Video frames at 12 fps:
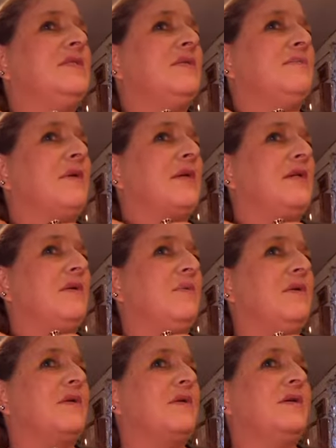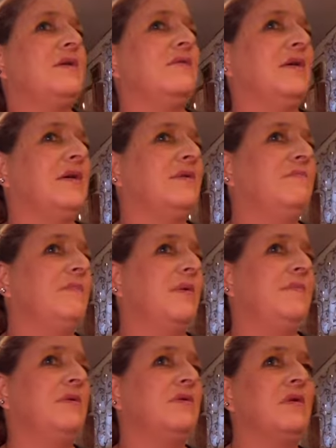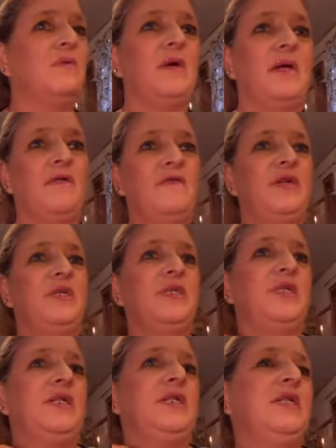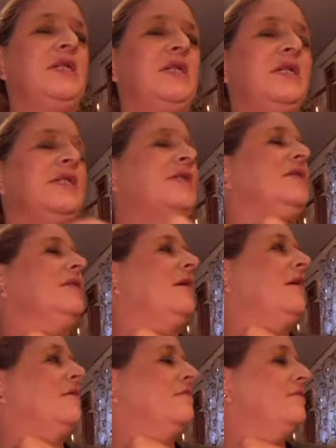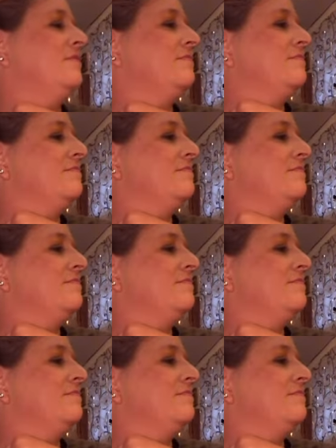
seems like it don't look right. Maybe it'll go right eventually. I don't know.